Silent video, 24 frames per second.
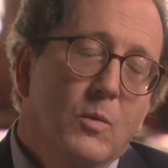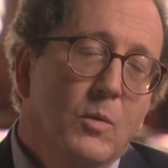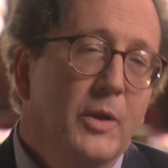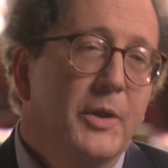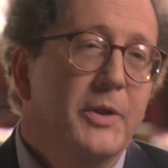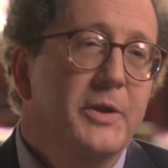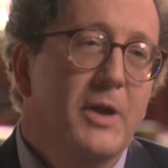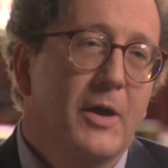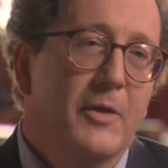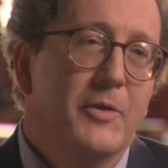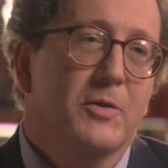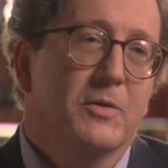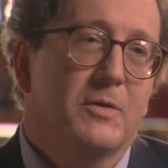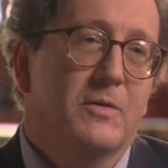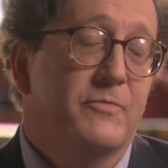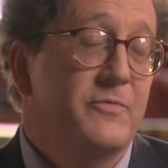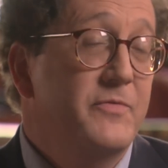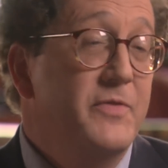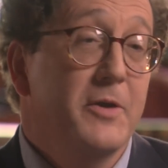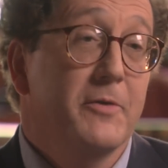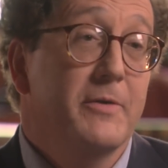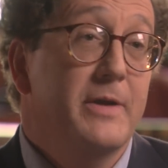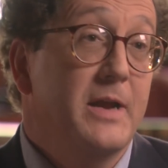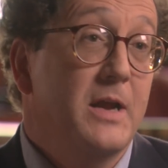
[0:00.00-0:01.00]
Well, another
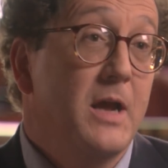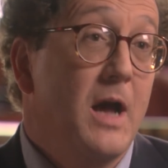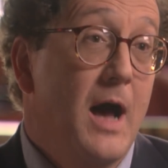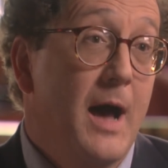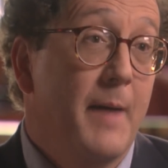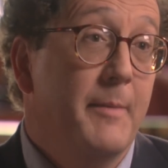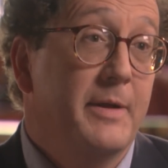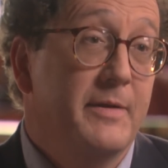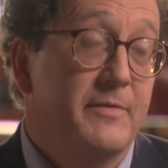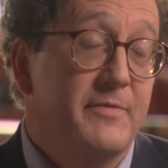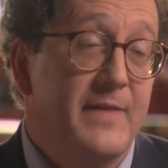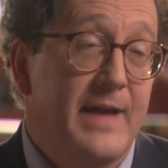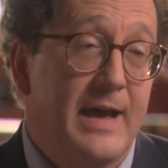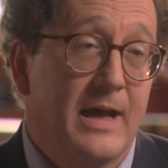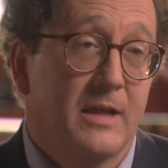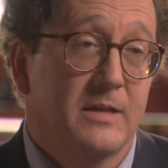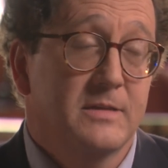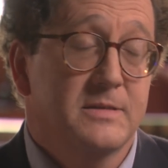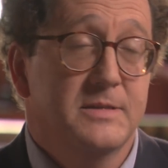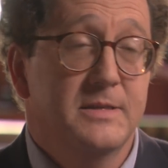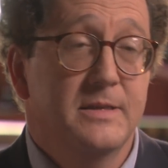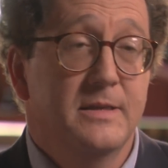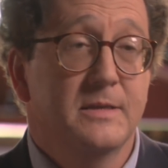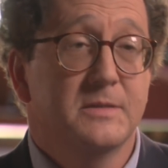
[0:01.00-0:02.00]
very common
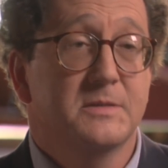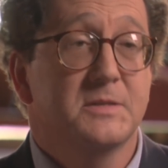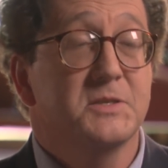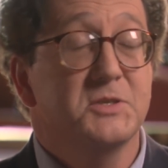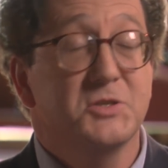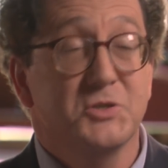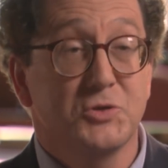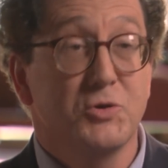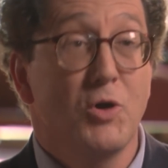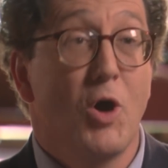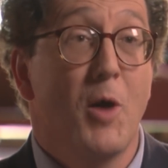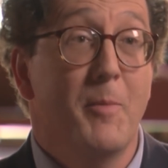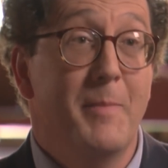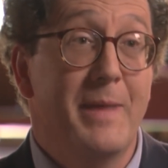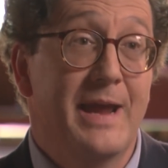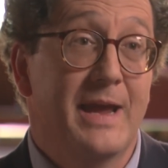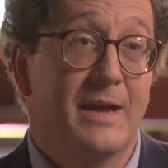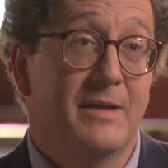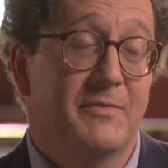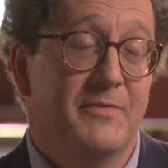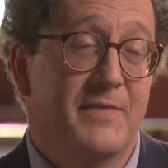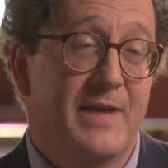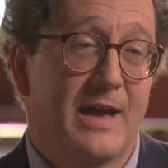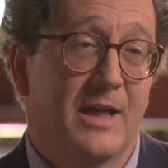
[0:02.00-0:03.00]
fallacy is the straw
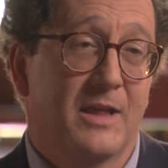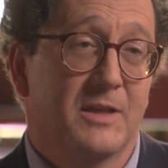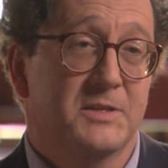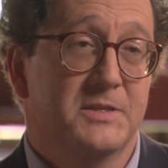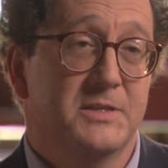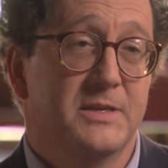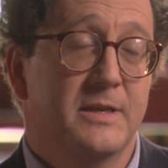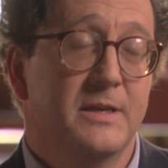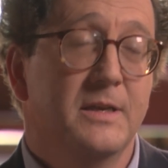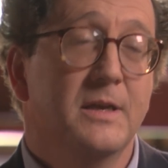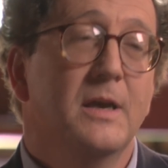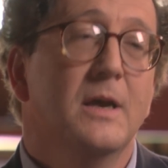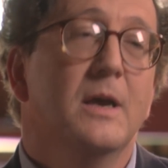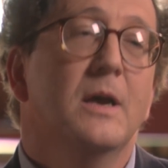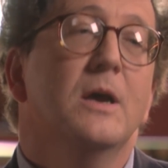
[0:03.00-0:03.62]
man fallacy.